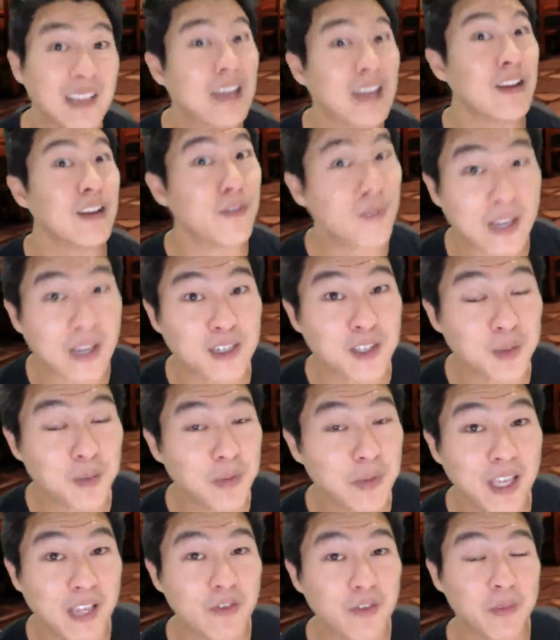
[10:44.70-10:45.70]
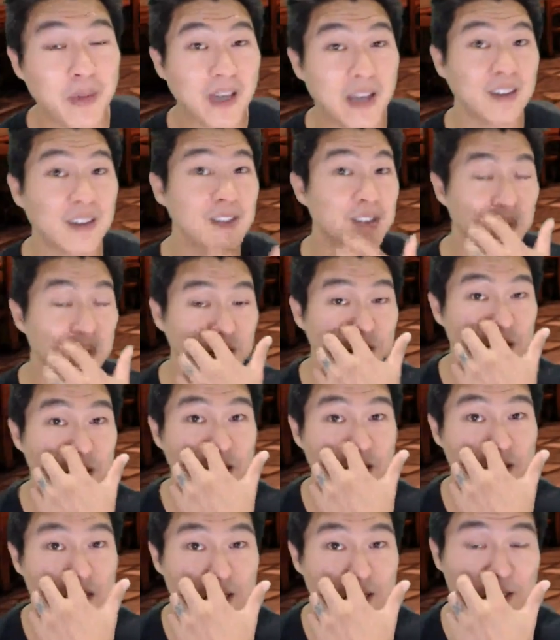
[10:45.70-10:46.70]
That affects your behavior patterns during
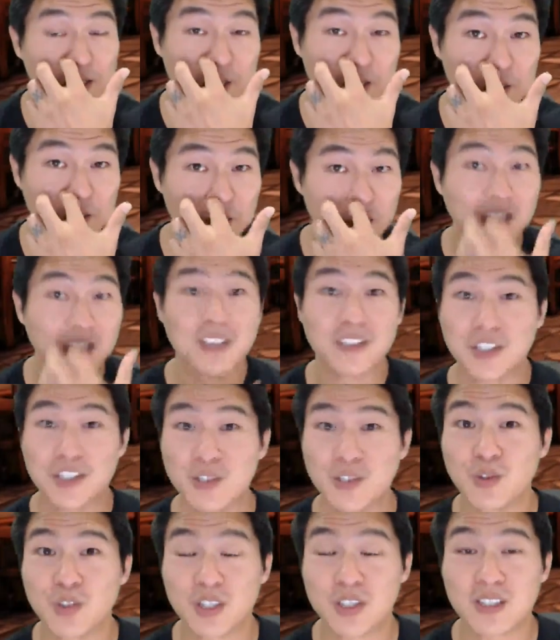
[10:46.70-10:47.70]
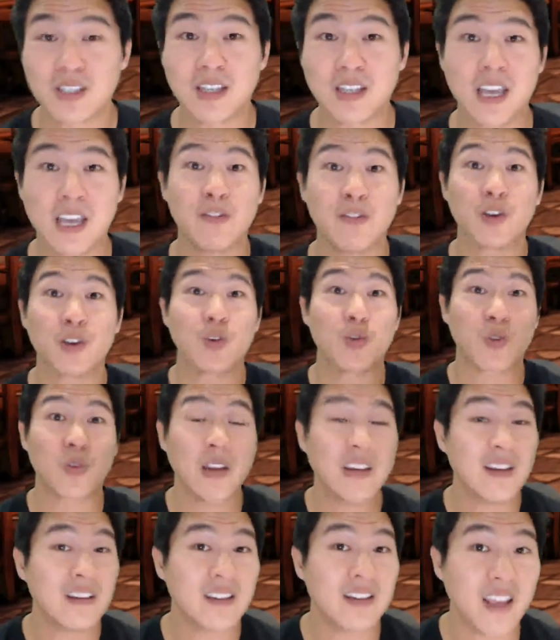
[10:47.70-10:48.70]
that session. Did you just have a
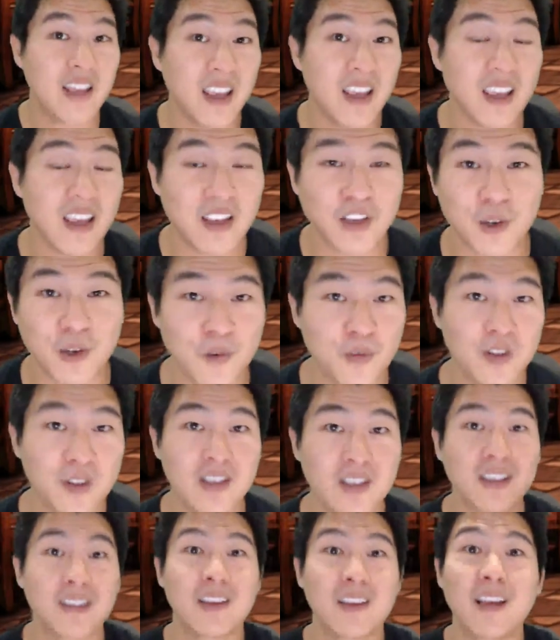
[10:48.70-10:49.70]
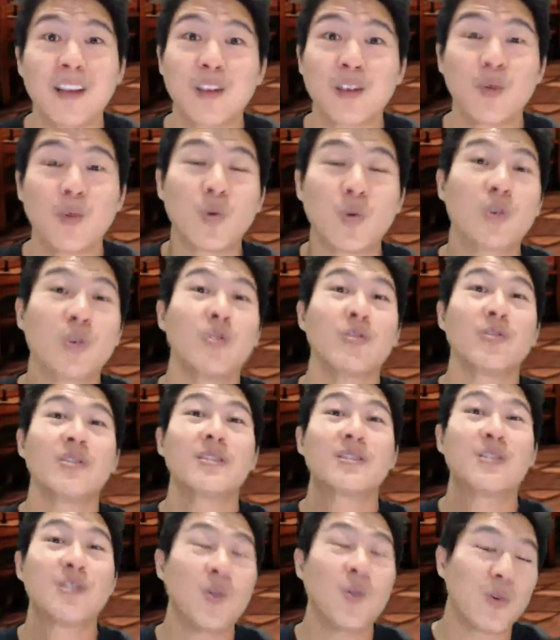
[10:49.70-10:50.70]
great day and you're feeling like the world
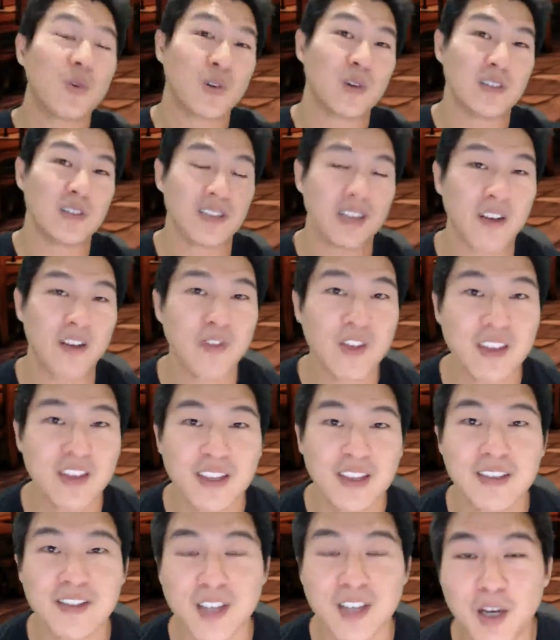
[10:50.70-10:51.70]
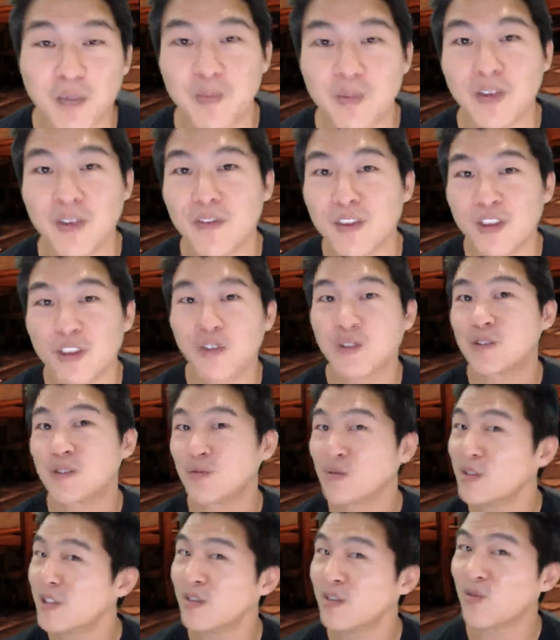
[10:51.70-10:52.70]
is yours and everything's up even though
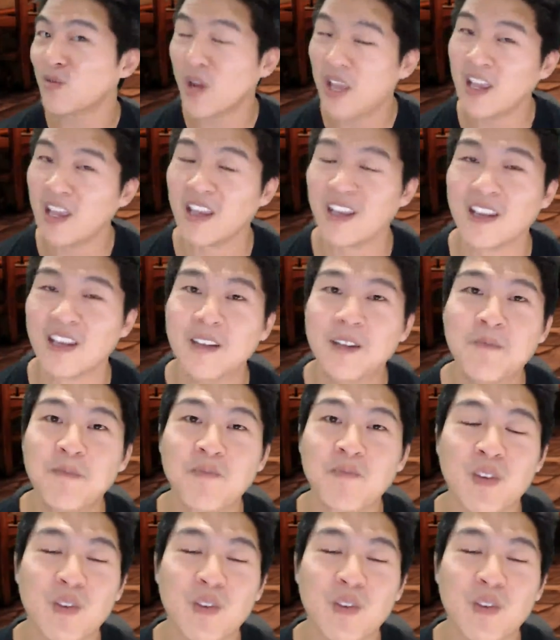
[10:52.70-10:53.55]
it's really red,